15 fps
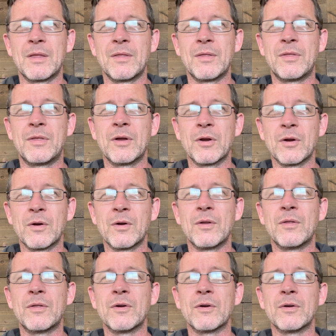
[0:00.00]

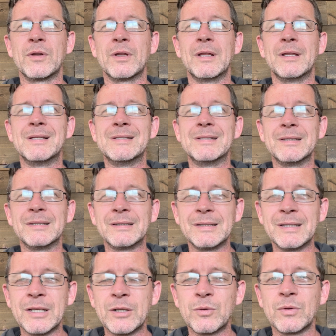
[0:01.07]
there is
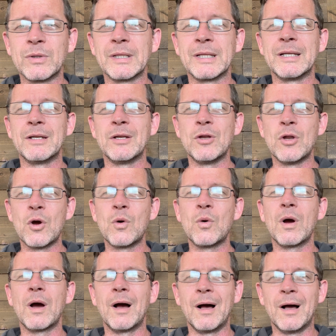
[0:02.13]
literally
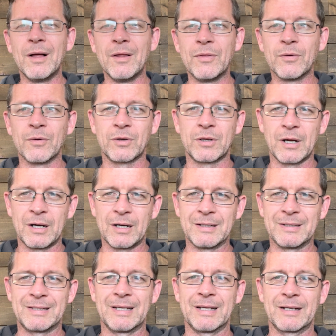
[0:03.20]
no other
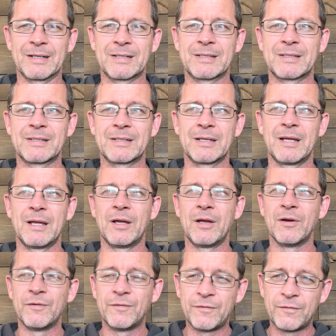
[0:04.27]
context
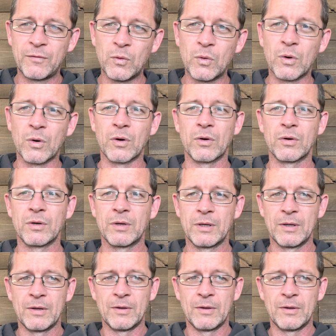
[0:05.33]
for